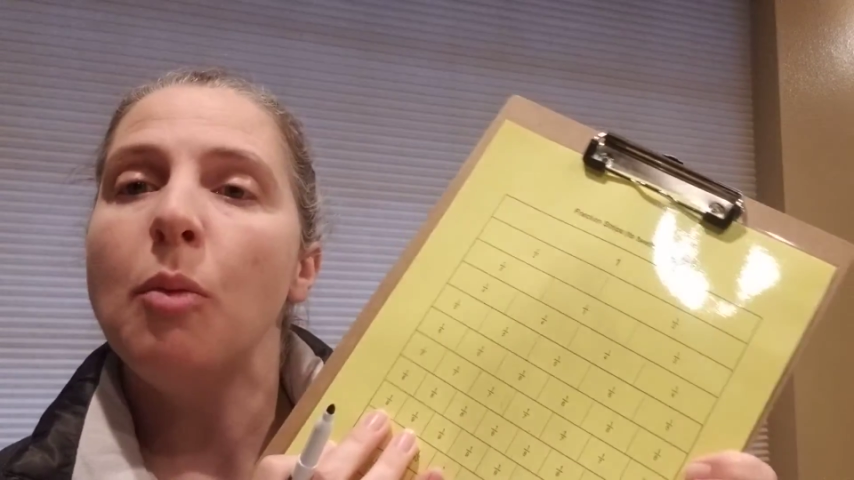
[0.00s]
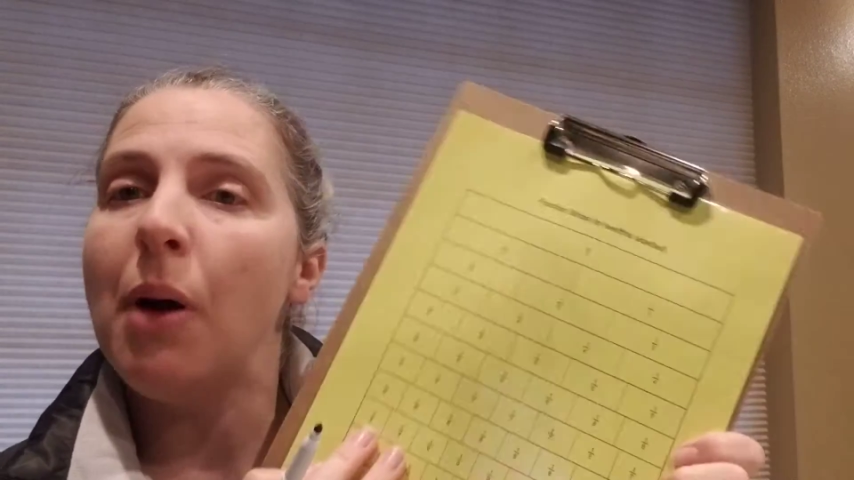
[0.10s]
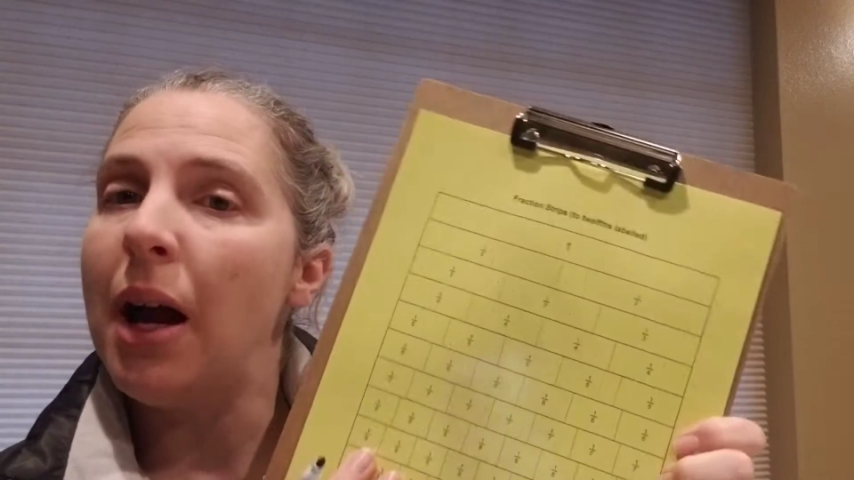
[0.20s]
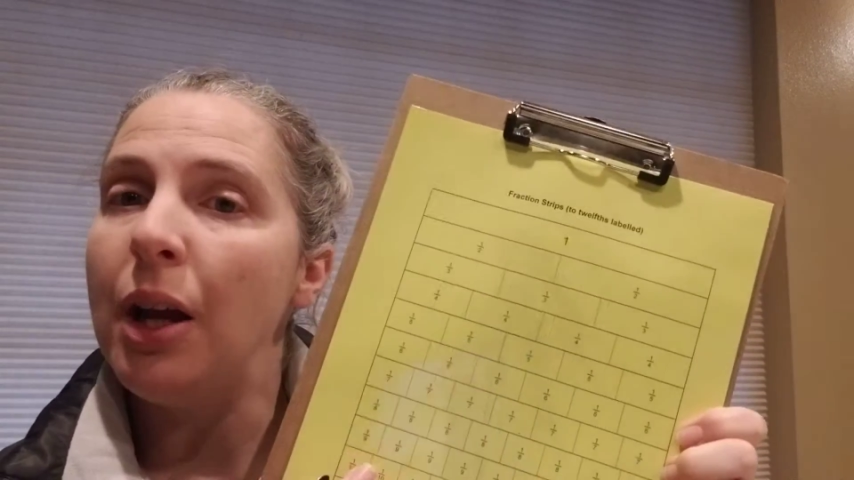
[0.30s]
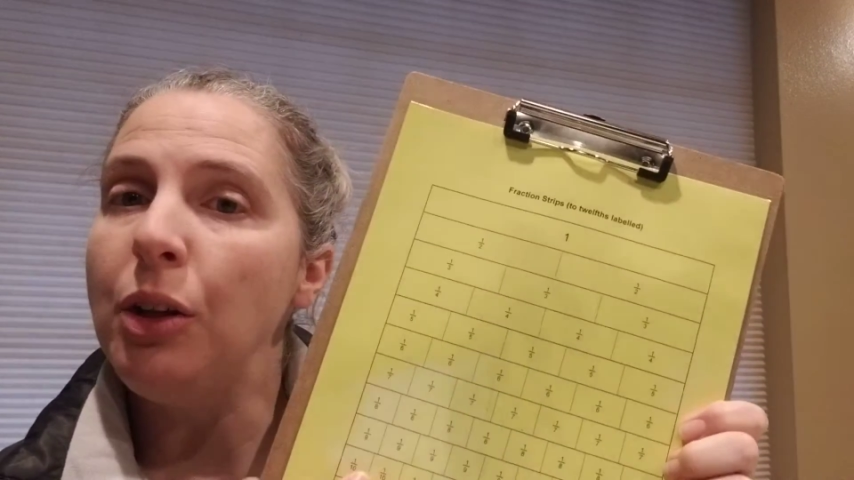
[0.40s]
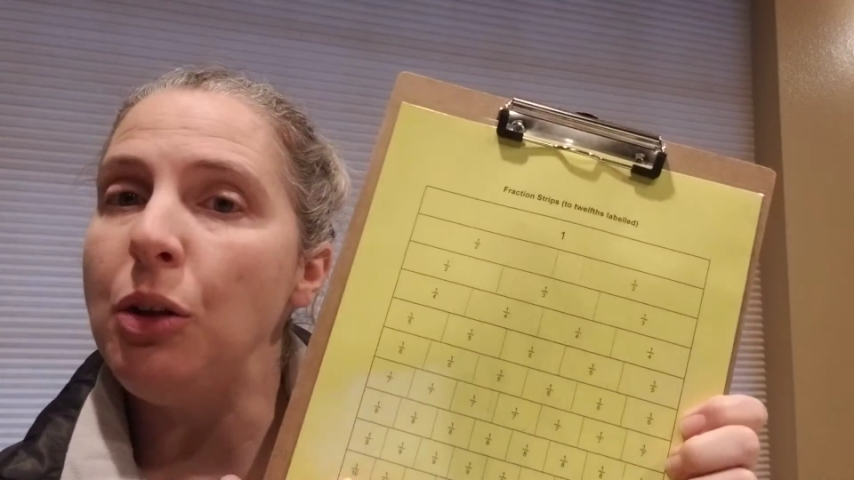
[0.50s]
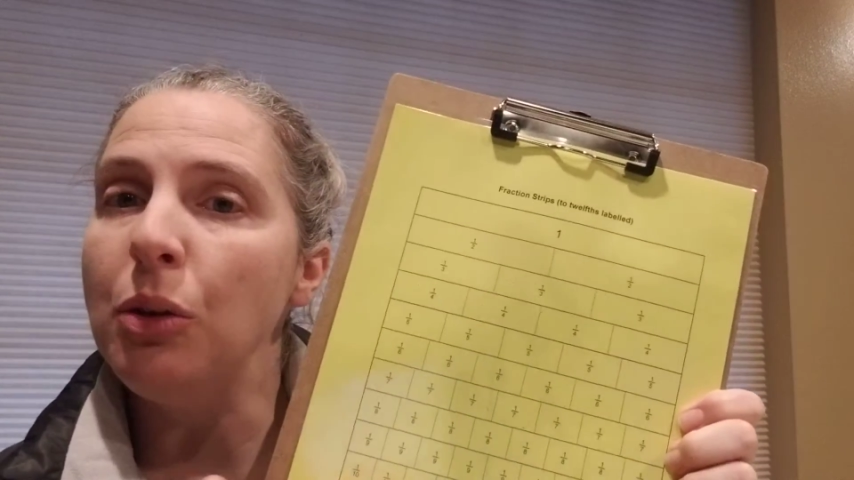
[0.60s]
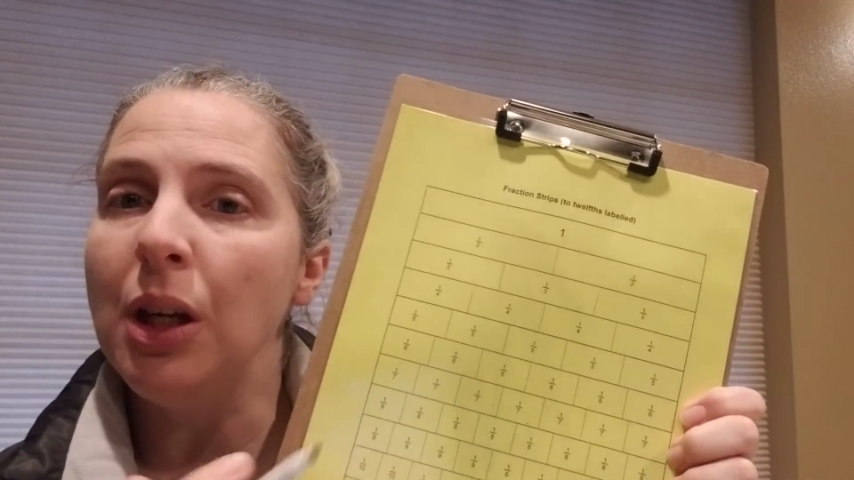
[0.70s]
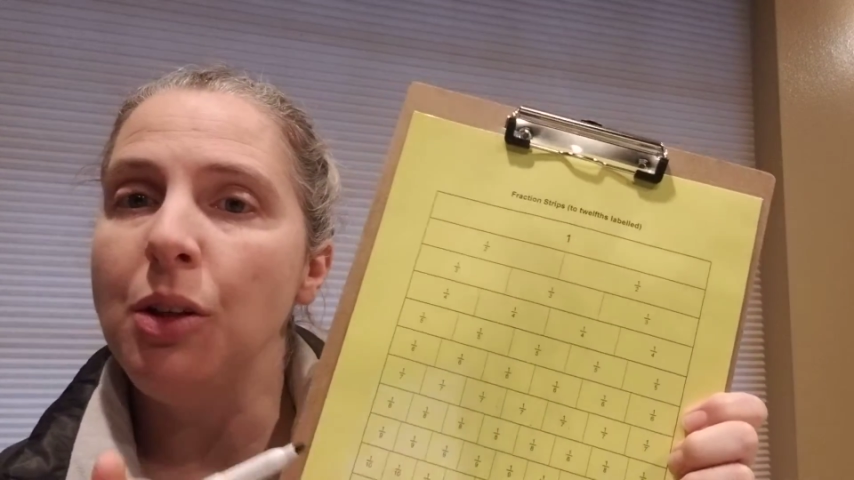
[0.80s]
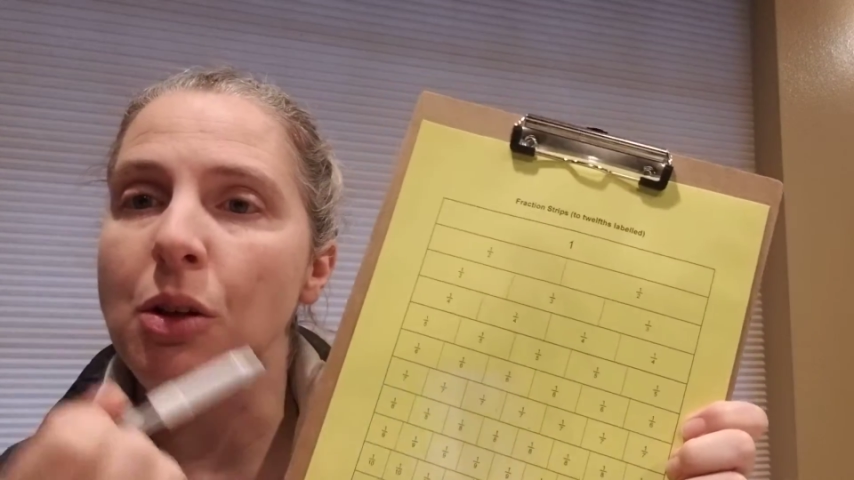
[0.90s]
but you
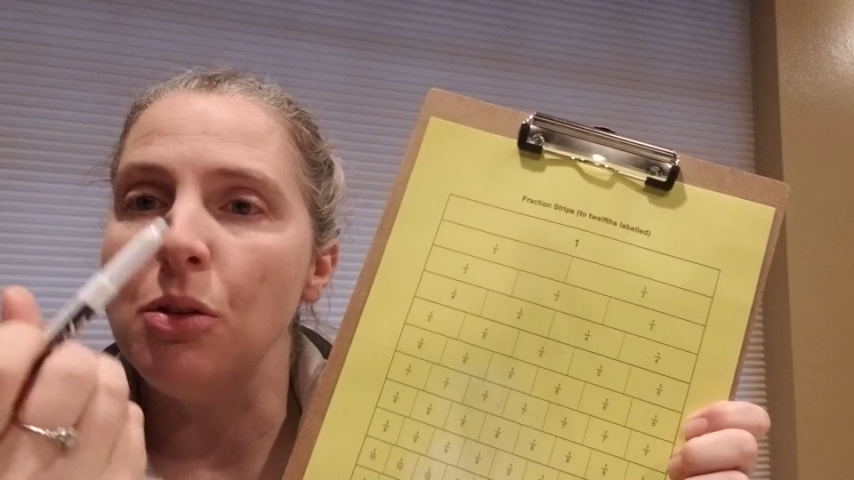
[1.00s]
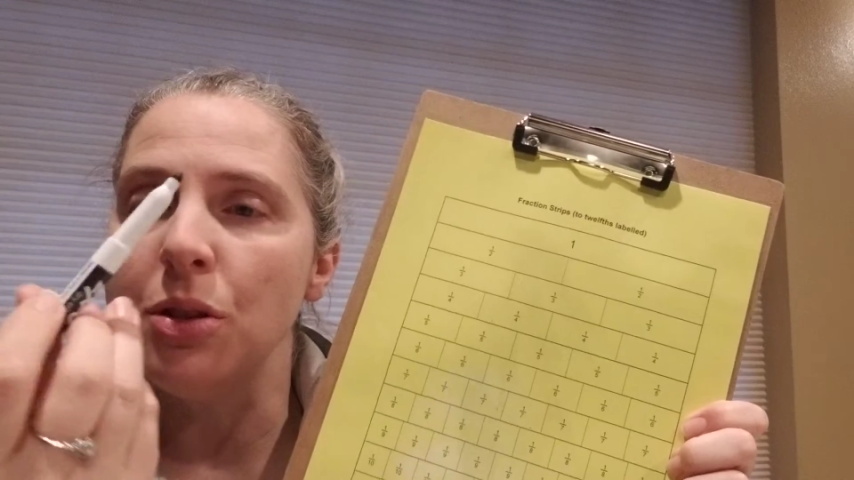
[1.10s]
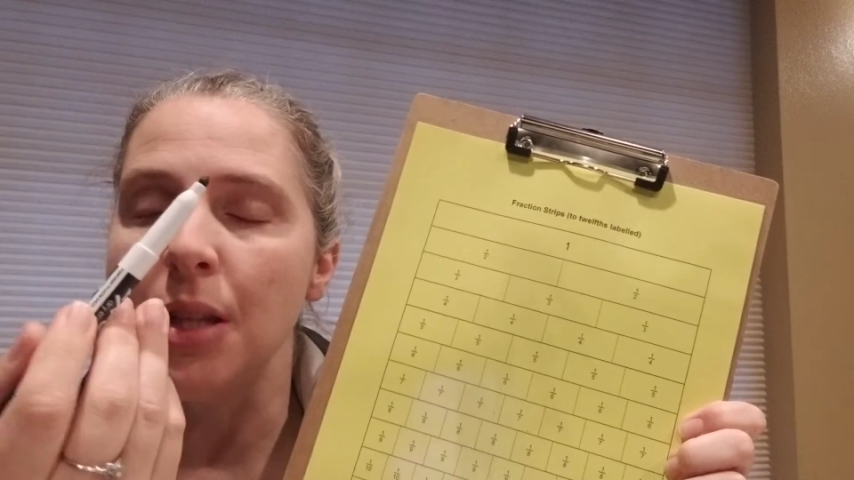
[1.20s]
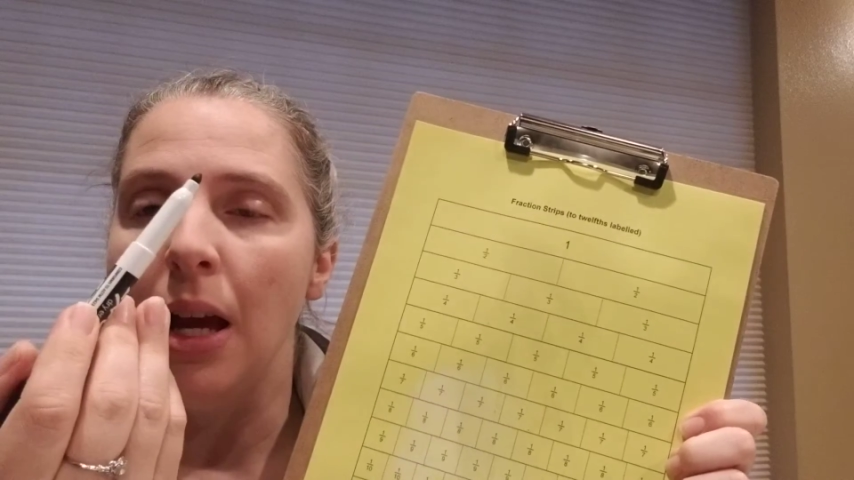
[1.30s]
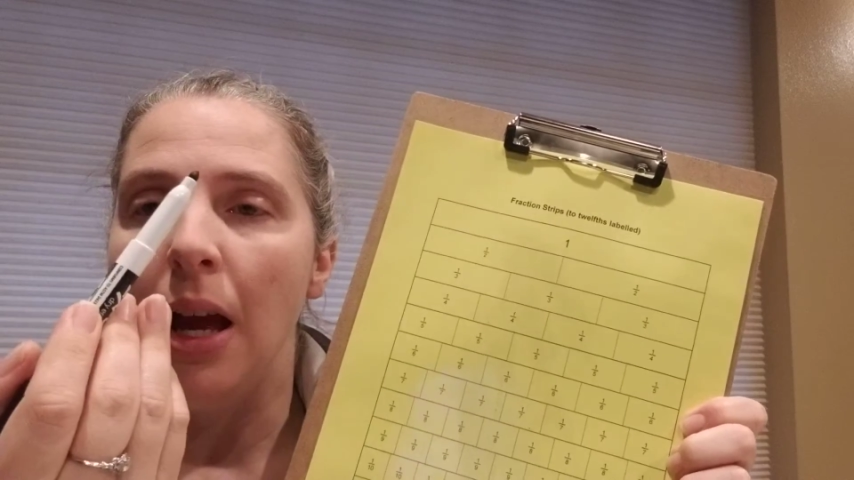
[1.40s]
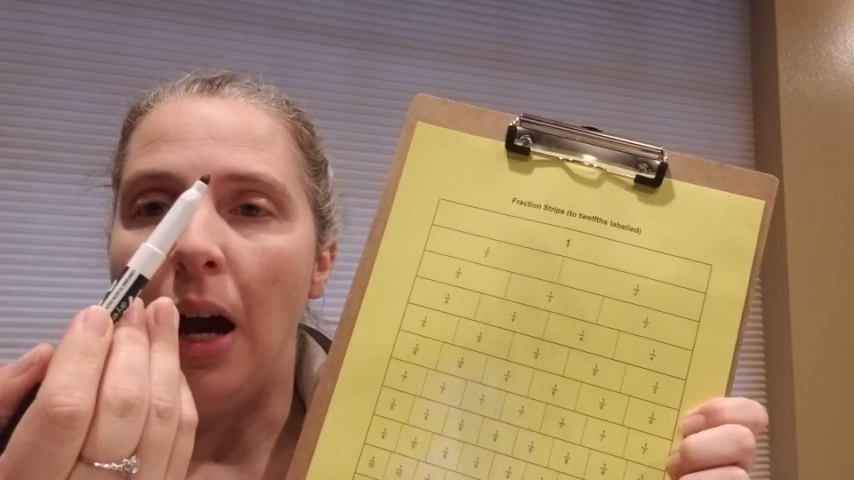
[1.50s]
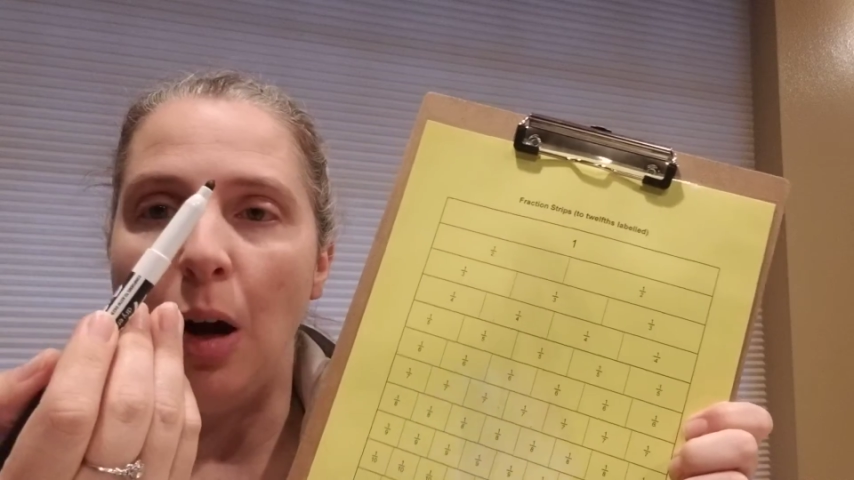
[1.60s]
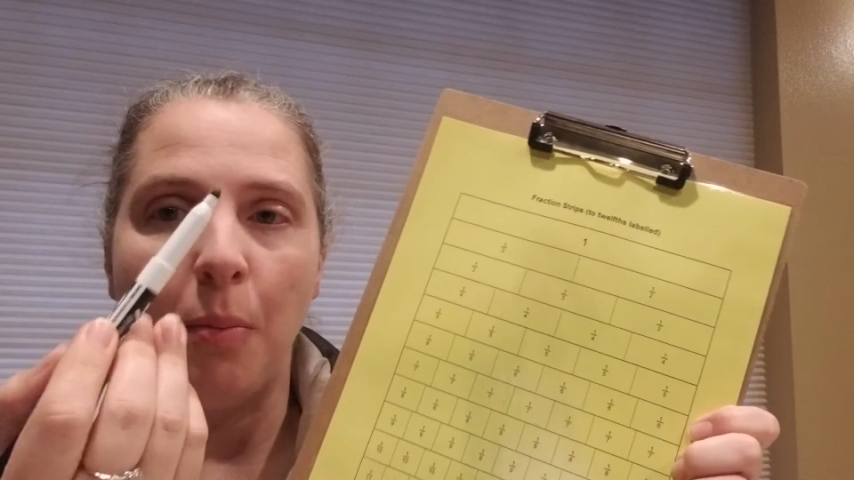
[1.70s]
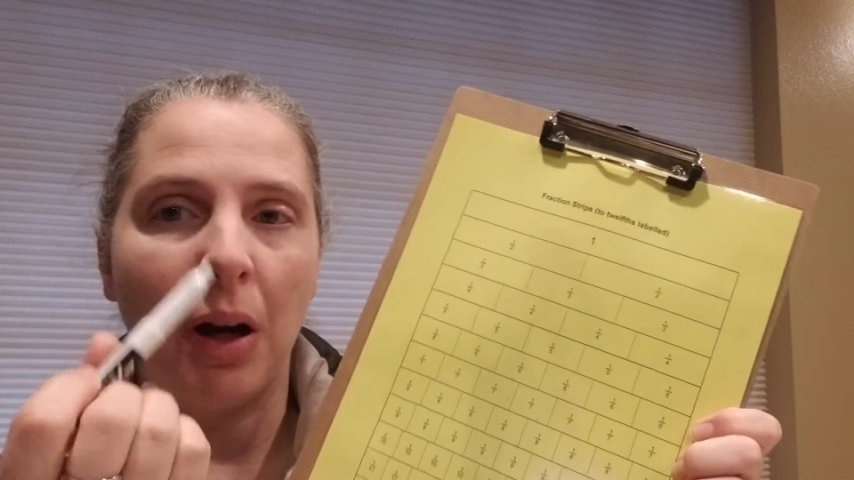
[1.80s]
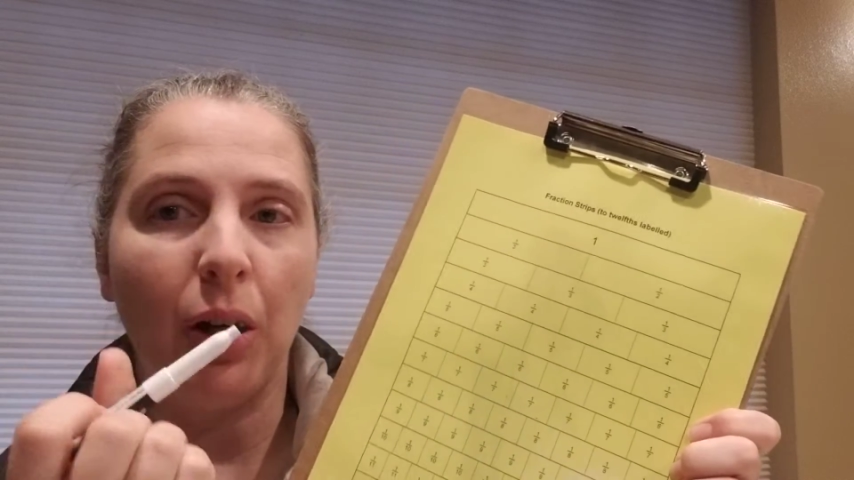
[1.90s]
can use
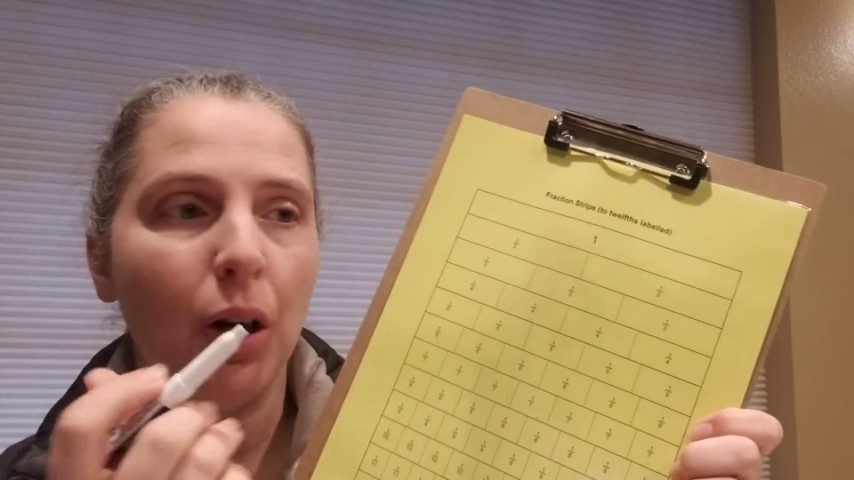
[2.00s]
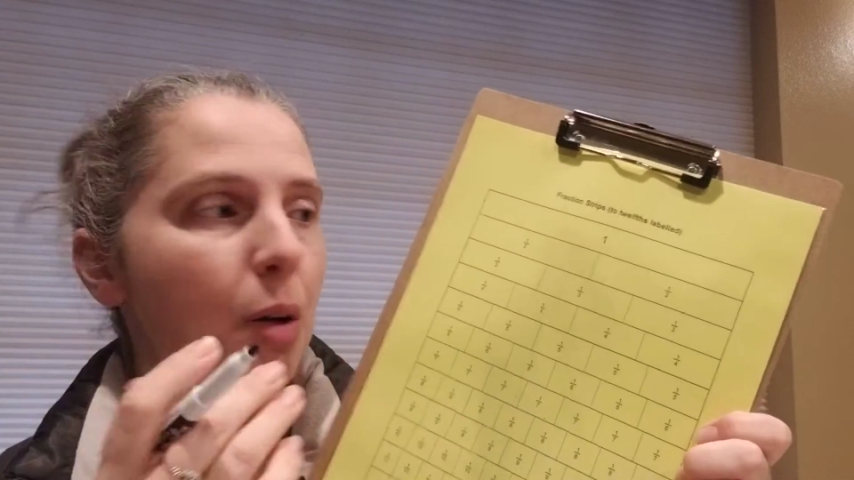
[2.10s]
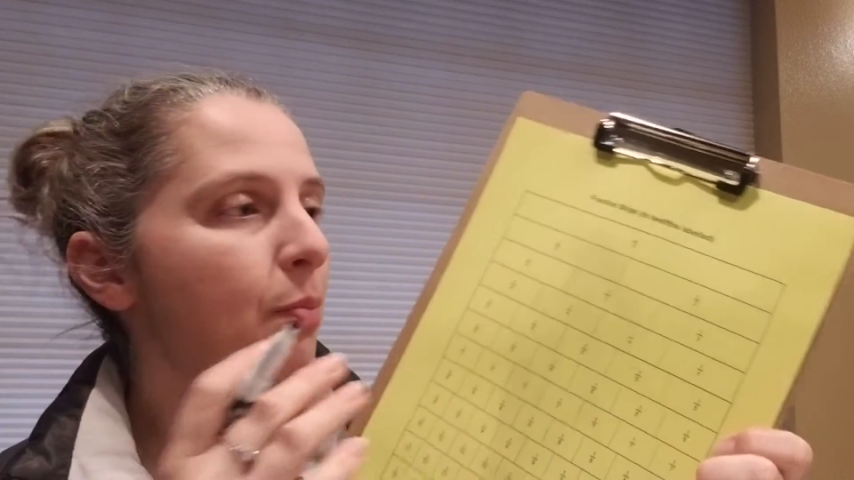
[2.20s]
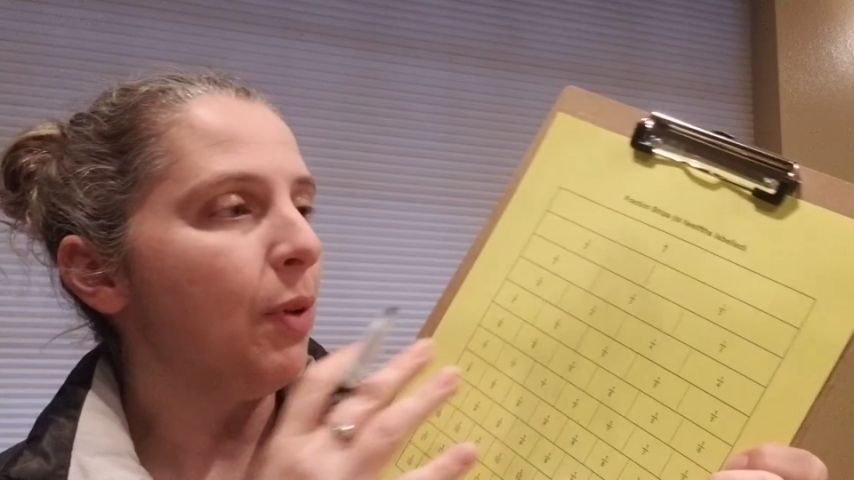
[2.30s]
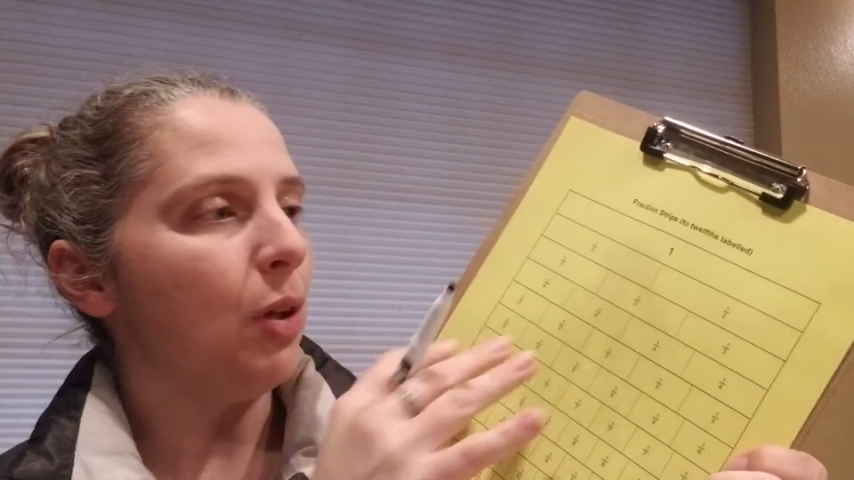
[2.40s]
a marker,